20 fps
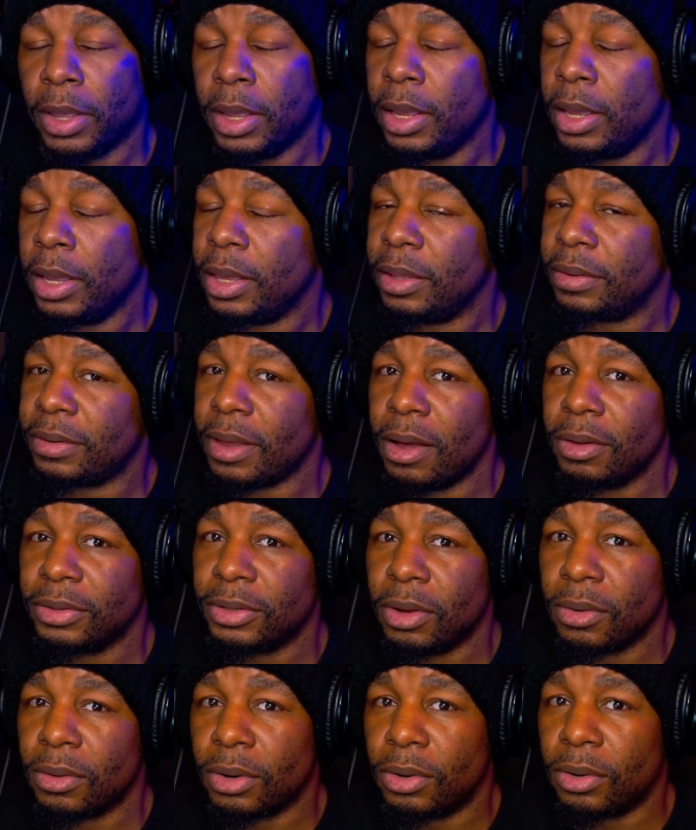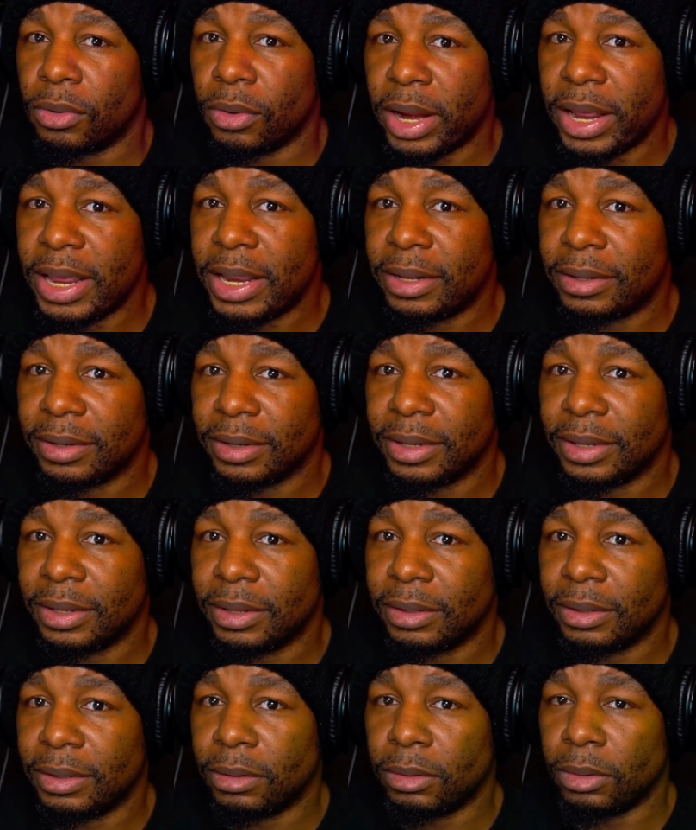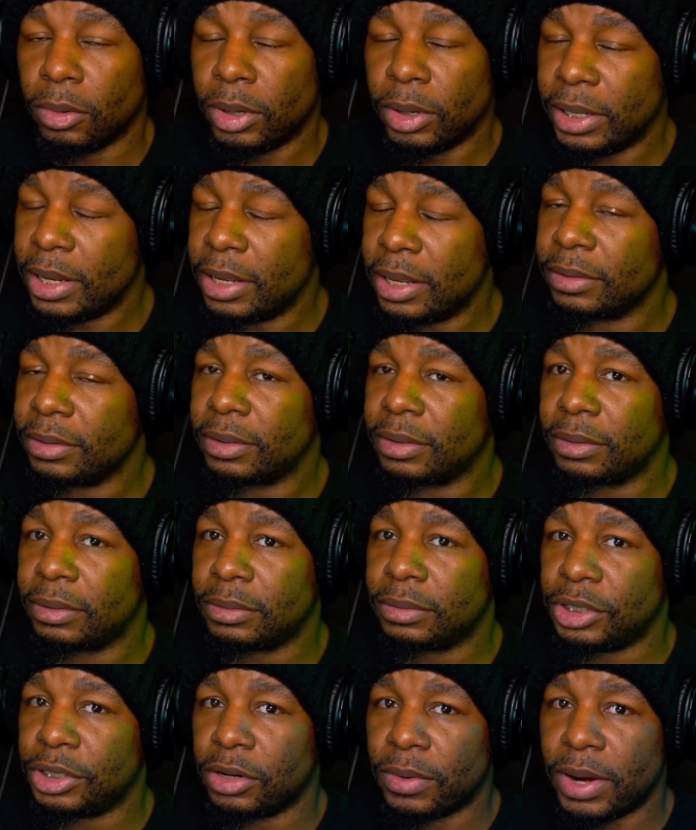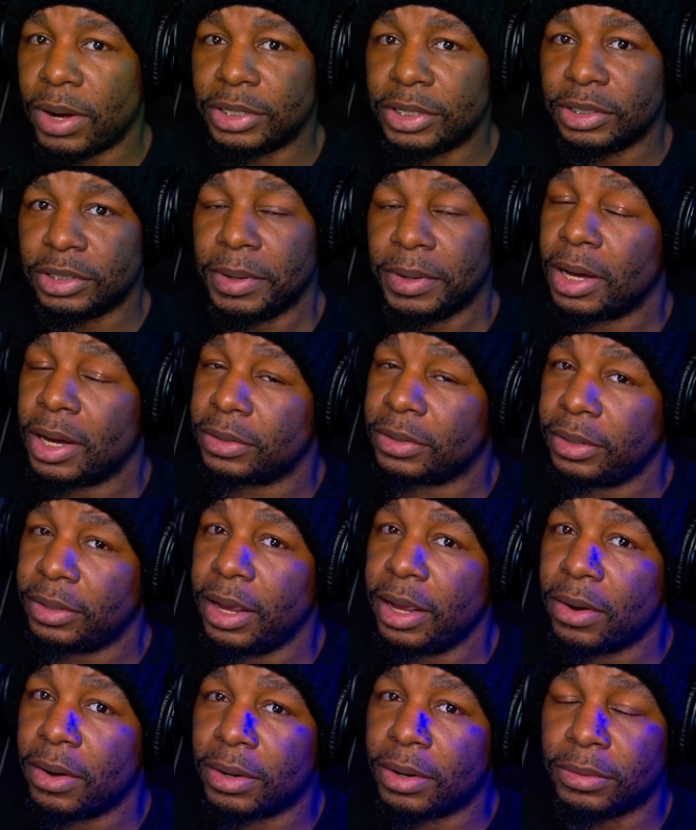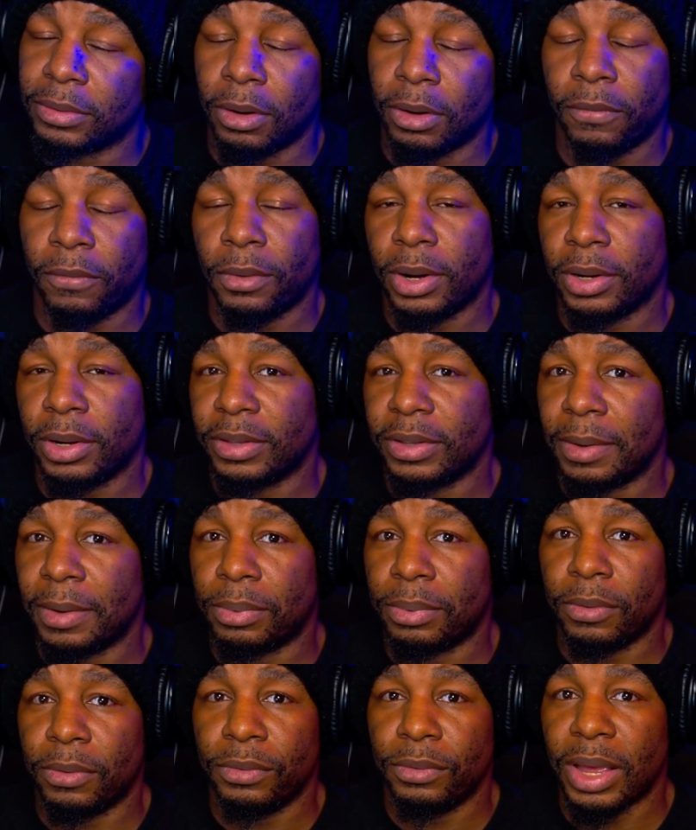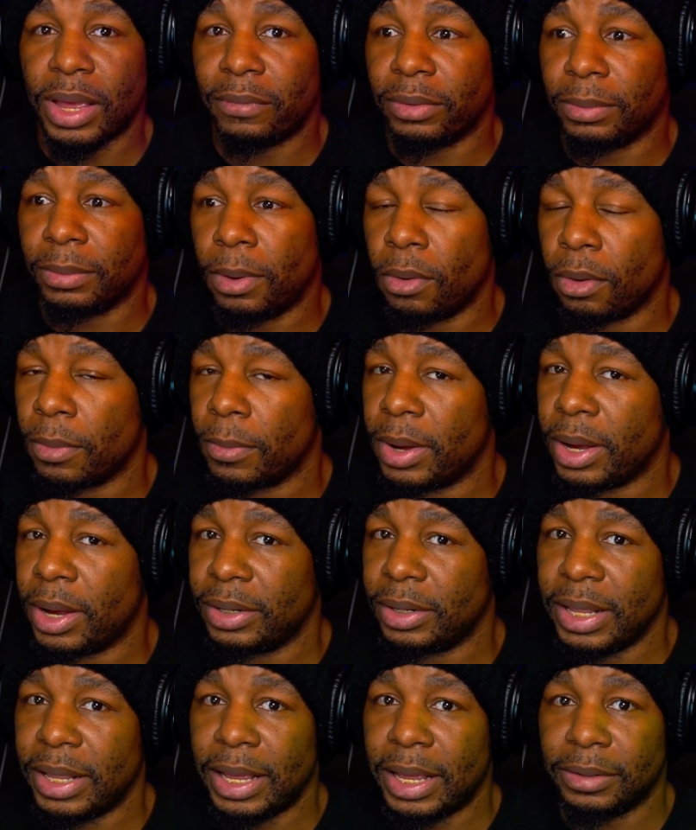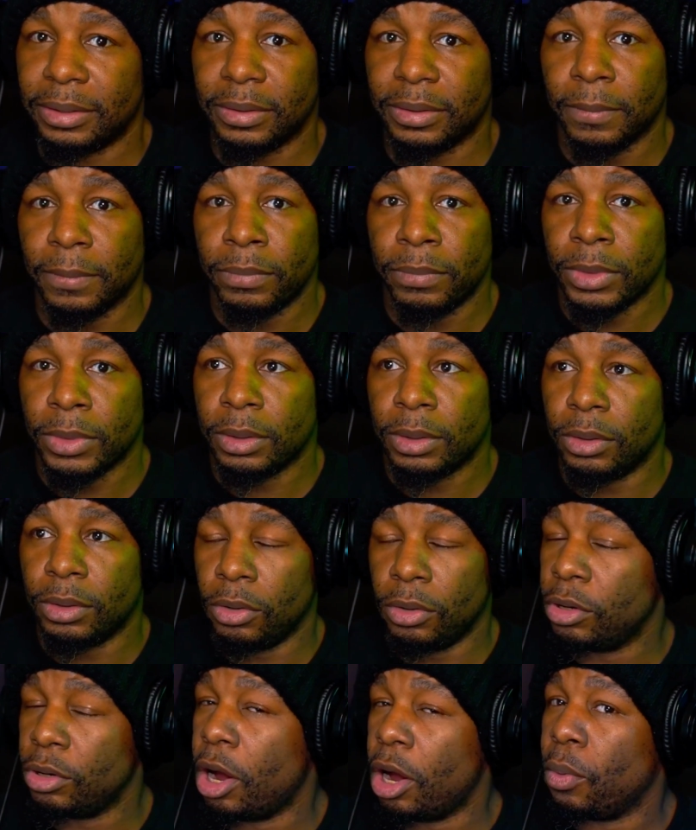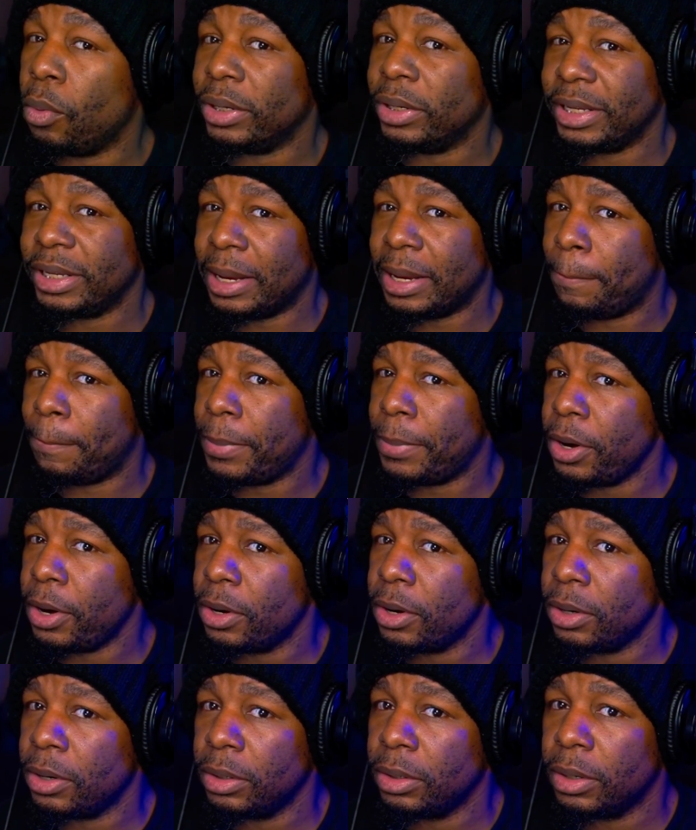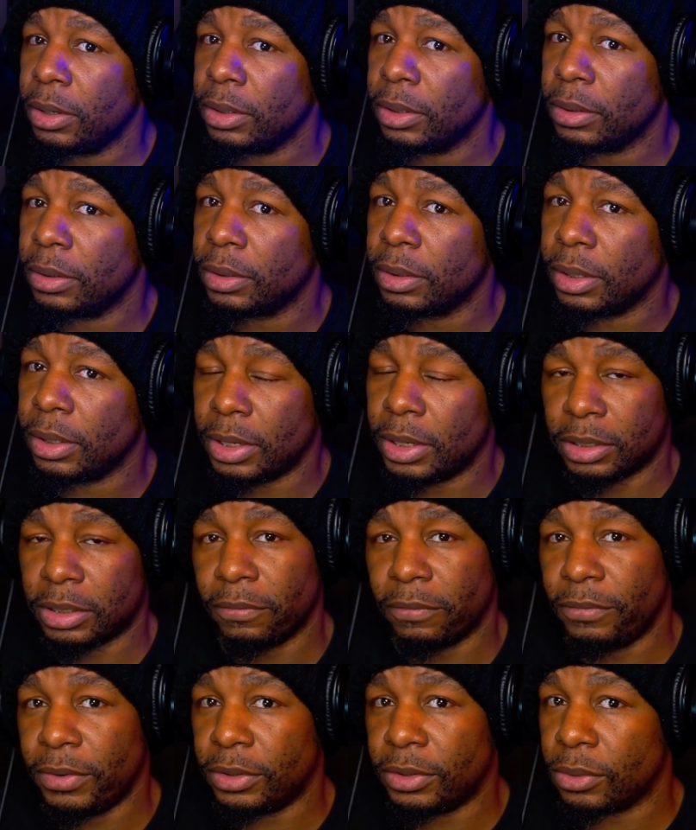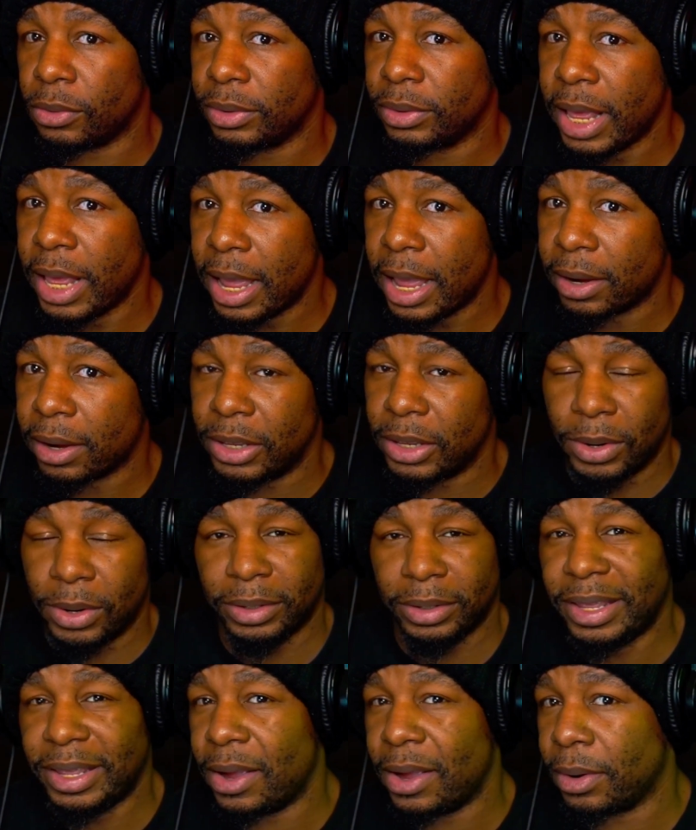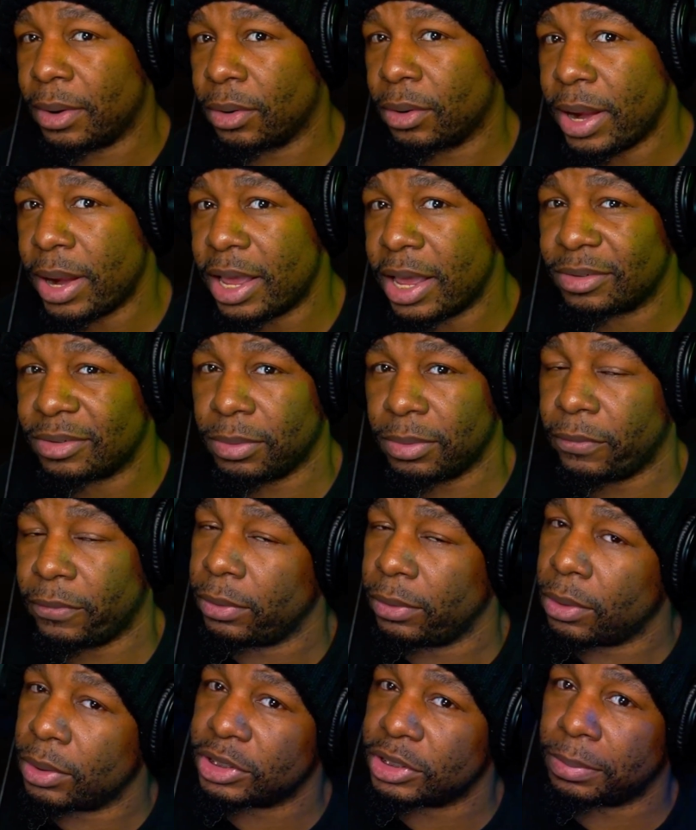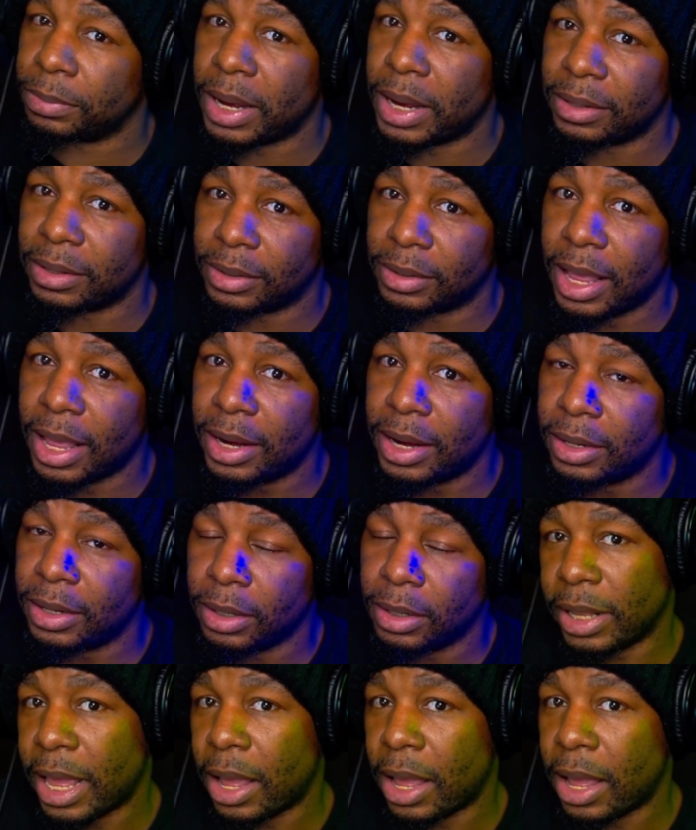It's also great in this generation because of Terror. So for example, if you have a Pokemon that's, you don't want to get burned, and it's a physical attacker, you can Terra Grass with Florges beside it.